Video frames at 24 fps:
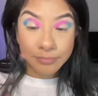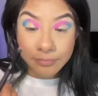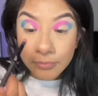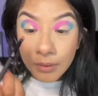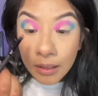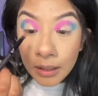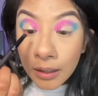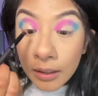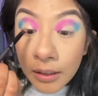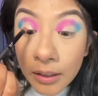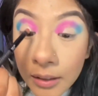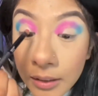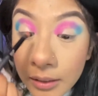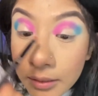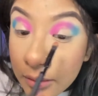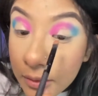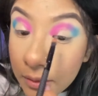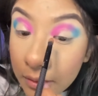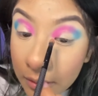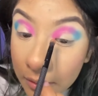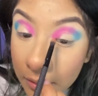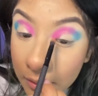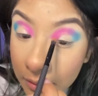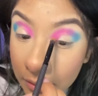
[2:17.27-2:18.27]
I'm going to
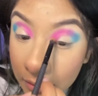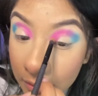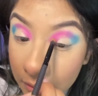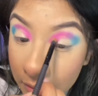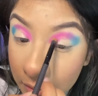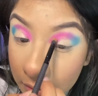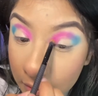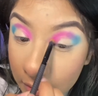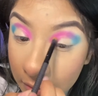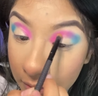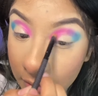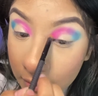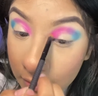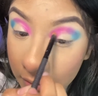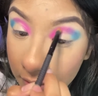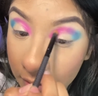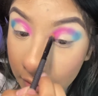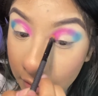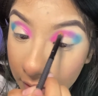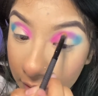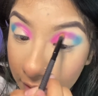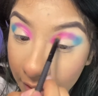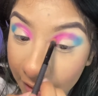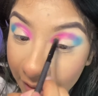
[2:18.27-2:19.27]
take a precise
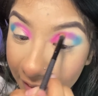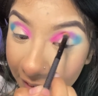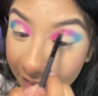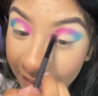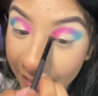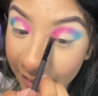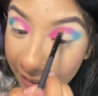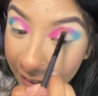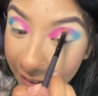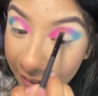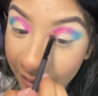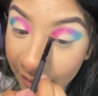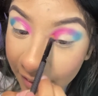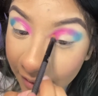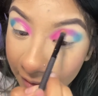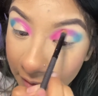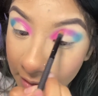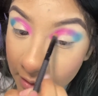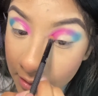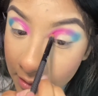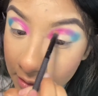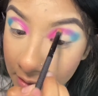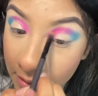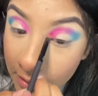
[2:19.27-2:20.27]
brush and I'm going to go back
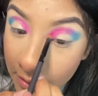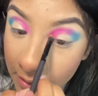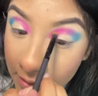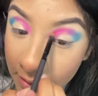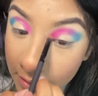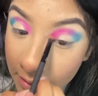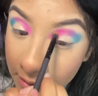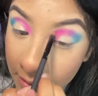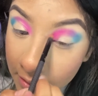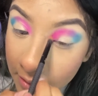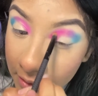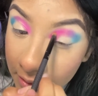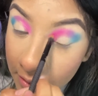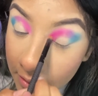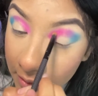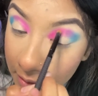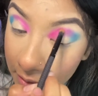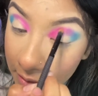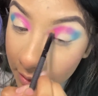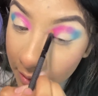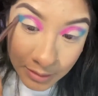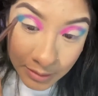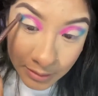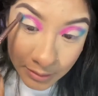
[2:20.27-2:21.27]
in with the color
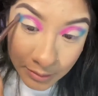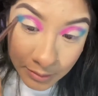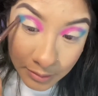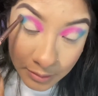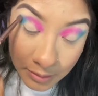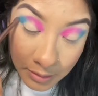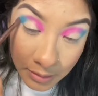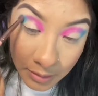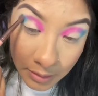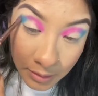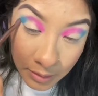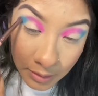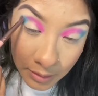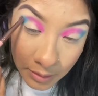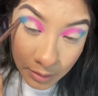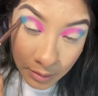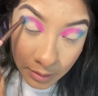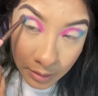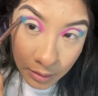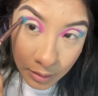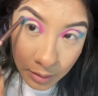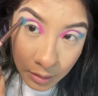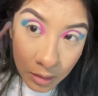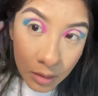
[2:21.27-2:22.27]
Playground and Skip,
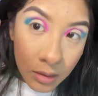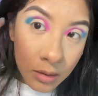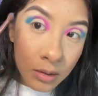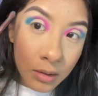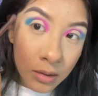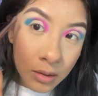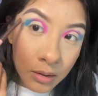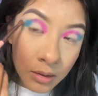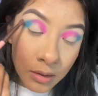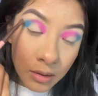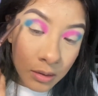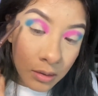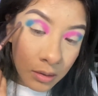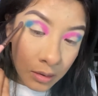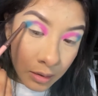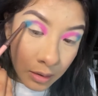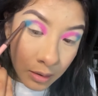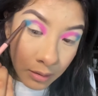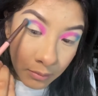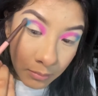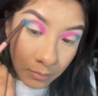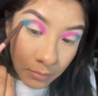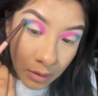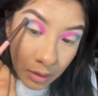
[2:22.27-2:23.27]
and I'm just going to go
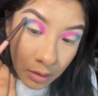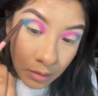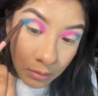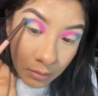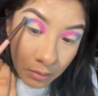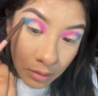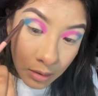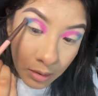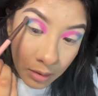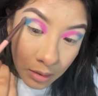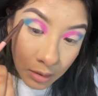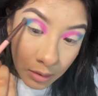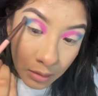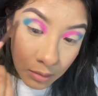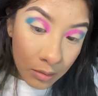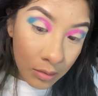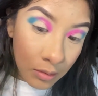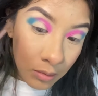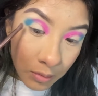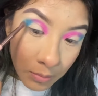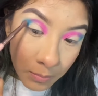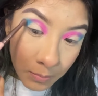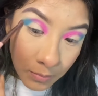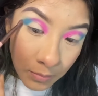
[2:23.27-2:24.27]
back and make those two
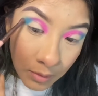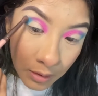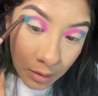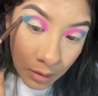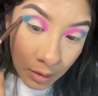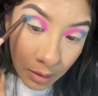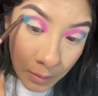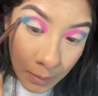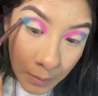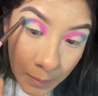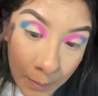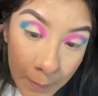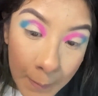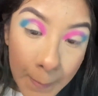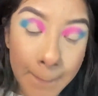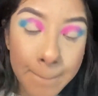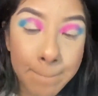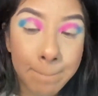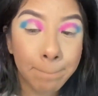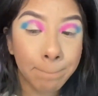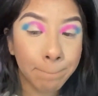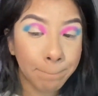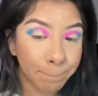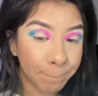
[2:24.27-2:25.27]
colors a little bit
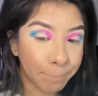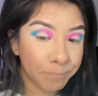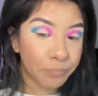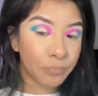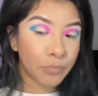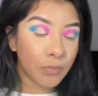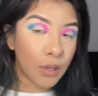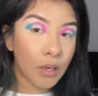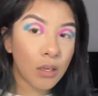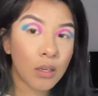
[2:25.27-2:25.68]
more bright.